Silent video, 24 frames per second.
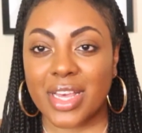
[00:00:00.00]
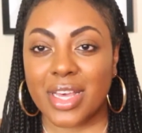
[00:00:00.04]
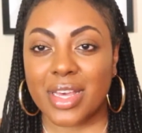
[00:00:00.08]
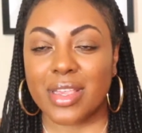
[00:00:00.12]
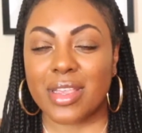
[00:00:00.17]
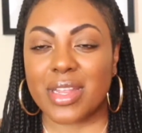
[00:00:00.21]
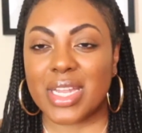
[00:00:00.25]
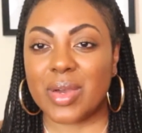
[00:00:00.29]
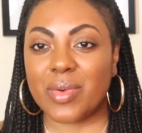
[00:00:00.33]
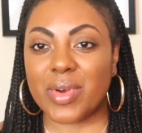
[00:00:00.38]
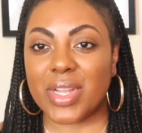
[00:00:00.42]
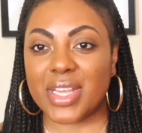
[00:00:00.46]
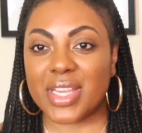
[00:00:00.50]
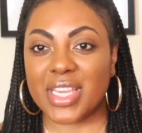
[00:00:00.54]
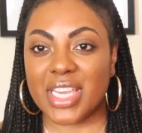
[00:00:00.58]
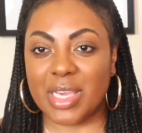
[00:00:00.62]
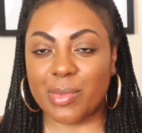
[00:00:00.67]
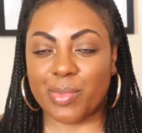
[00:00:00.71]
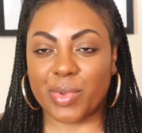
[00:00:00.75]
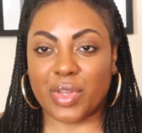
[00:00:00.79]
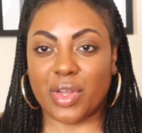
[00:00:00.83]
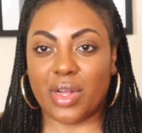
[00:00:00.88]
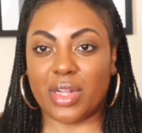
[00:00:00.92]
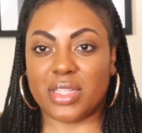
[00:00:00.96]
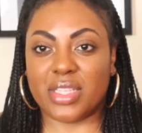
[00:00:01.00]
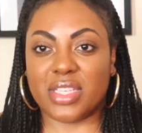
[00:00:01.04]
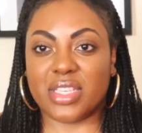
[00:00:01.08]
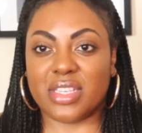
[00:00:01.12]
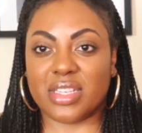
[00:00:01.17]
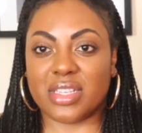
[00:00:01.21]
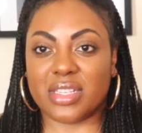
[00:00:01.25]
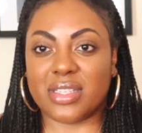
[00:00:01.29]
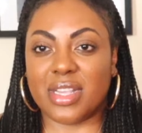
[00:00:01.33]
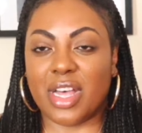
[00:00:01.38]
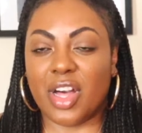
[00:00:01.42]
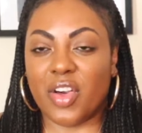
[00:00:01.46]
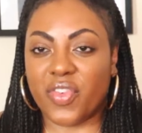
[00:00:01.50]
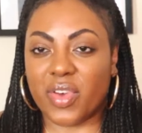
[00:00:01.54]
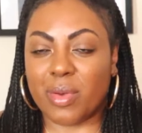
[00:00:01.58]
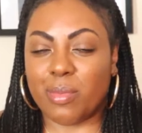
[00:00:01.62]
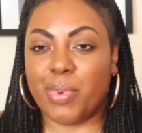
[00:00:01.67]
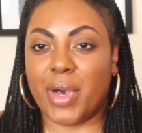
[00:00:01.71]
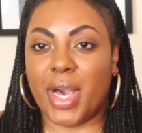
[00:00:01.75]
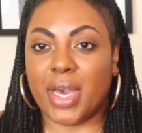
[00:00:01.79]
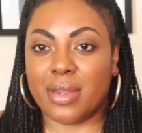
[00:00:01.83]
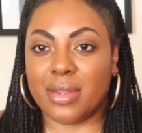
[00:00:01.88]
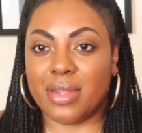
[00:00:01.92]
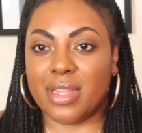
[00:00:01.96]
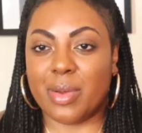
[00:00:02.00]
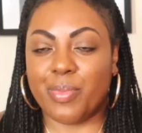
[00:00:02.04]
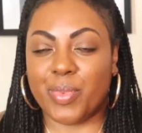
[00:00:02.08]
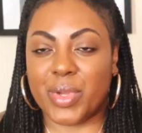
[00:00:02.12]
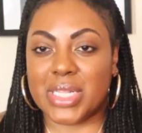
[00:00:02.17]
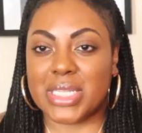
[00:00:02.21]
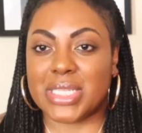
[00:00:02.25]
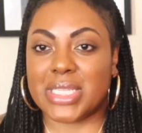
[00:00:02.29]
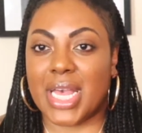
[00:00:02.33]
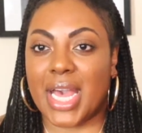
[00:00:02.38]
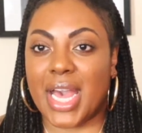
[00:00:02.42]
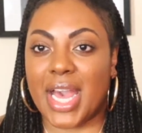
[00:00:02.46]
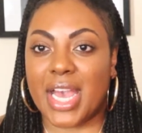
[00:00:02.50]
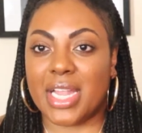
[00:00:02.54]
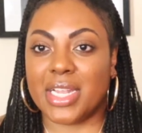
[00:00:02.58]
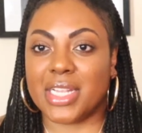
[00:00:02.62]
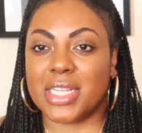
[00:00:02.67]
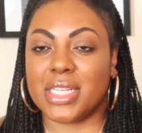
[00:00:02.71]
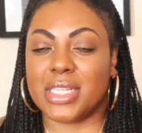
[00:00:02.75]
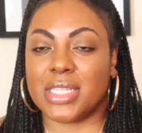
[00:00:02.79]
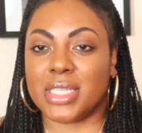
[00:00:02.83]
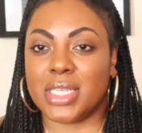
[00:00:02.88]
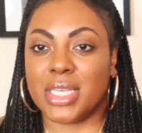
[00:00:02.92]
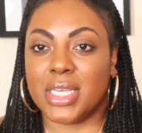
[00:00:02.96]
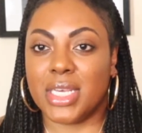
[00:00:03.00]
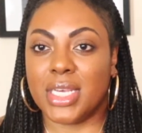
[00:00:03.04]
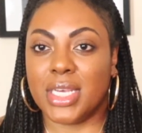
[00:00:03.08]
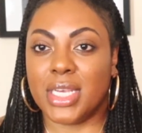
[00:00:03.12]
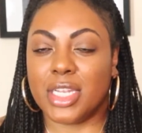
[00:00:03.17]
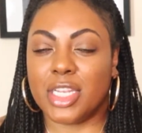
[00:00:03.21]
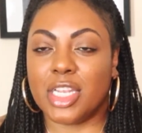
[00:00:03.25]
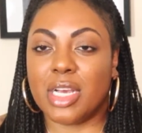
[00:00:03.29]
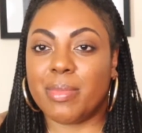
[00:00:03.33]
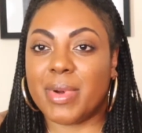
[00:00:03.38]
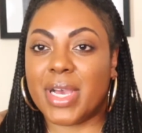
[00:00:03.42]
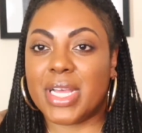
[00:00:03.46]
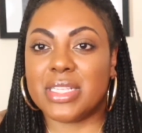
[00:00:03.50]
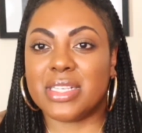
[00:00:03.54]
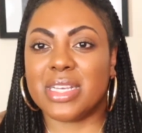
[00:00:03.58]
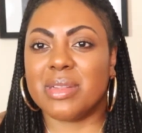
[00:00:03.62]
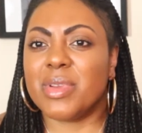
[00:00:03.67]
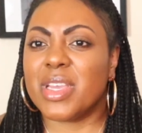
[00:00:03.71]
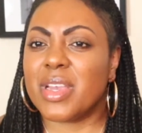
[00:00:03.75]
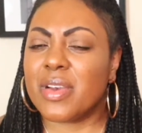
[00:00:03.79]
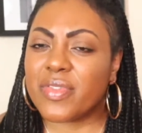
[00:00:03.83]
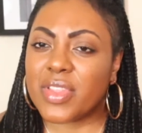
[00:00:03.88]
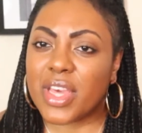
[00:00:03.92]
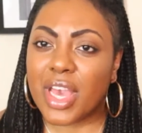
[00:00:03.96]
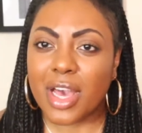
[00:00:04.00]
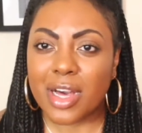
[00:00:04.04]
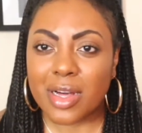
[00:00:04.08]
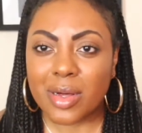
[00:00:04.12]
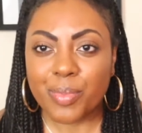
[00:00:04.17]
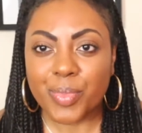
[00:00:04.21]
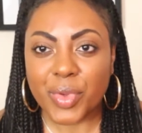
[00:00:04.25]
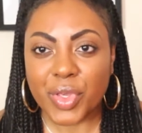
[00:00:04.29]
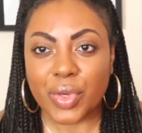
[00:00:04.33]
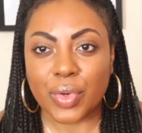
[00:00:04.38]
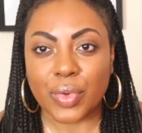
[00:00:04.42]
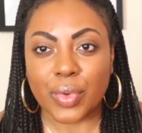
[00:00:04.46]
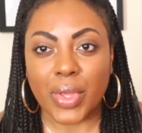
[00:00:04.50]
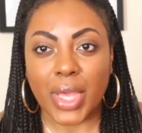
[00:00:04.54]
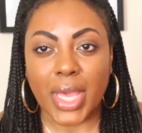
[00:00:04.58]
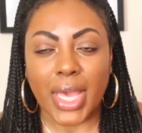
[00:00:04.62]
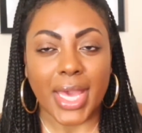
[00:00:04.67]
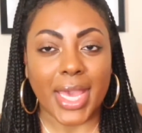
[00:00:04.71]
You don't want to keep it all to yourself and bottle up inside, because nobody's going to be able to help you.